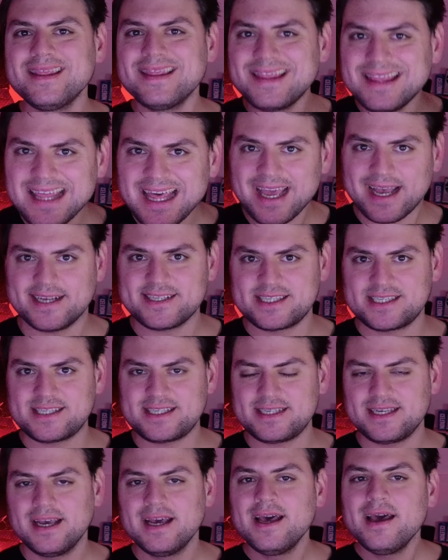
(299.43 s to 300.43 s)

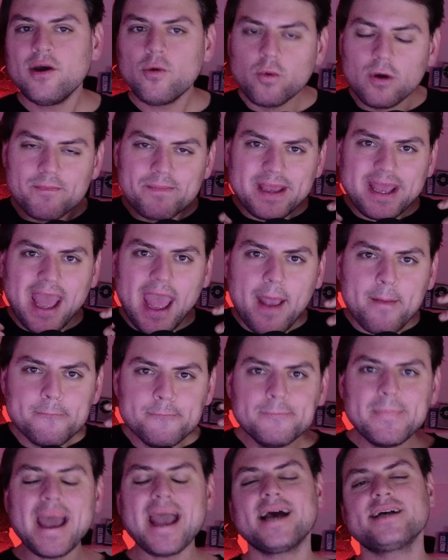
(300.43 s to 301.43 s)
this would be a
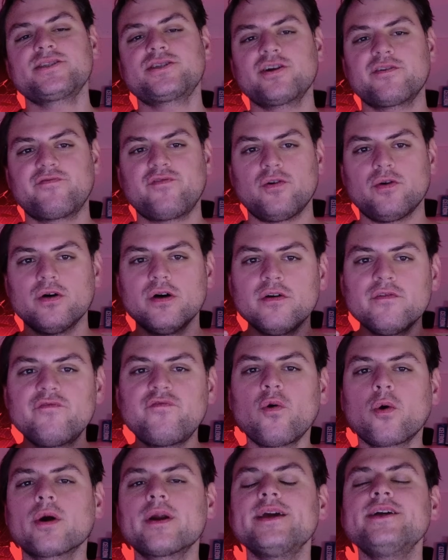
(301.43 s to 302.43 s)
masterful
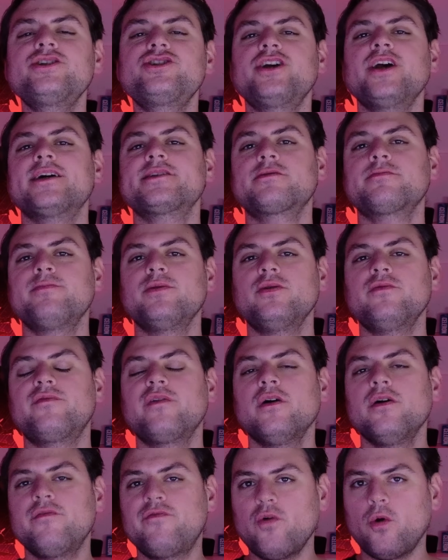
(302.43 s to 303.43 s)
4D chess move
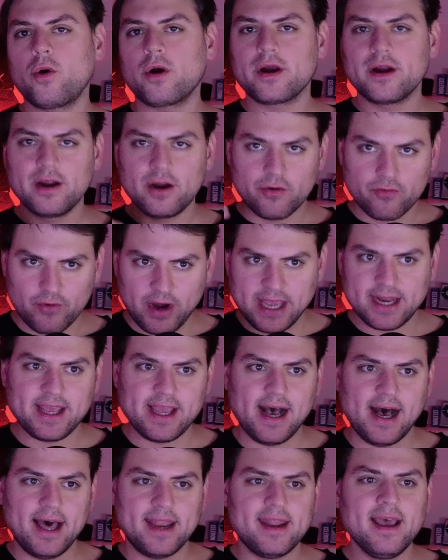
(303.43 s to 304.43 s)
for
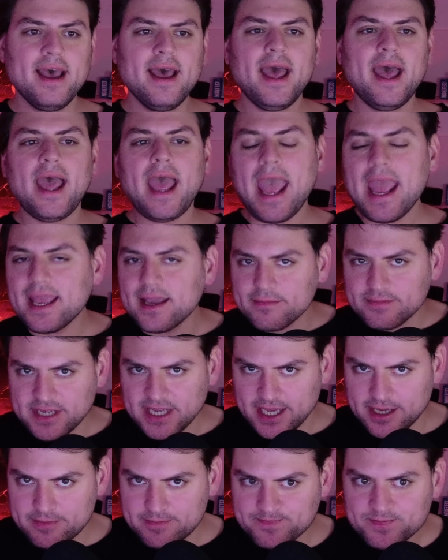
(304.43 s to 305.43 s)
Radeon.
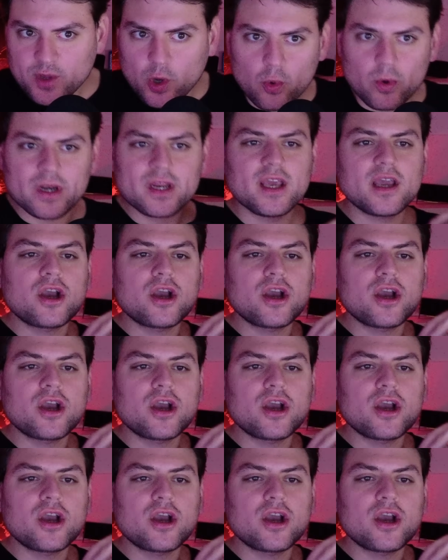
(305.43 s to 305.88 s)
AMD would get